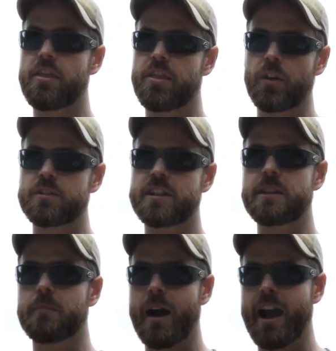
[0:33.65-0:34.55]

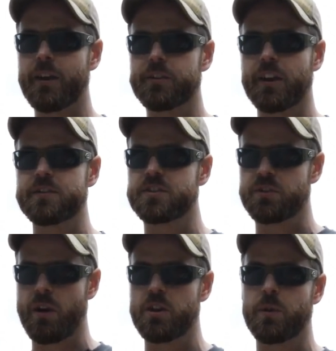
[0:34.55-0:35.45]
13 miles of
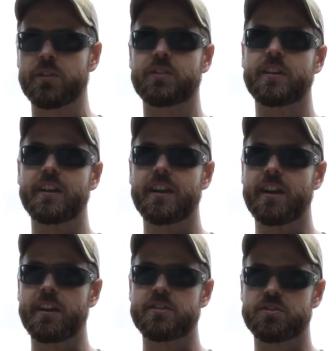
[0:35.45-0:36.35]
strenuous,
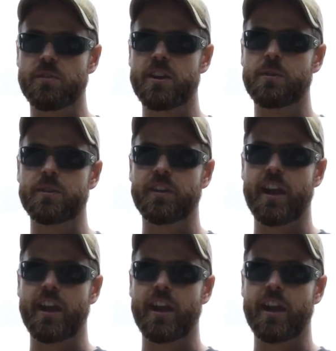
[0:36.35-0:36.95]
strenuous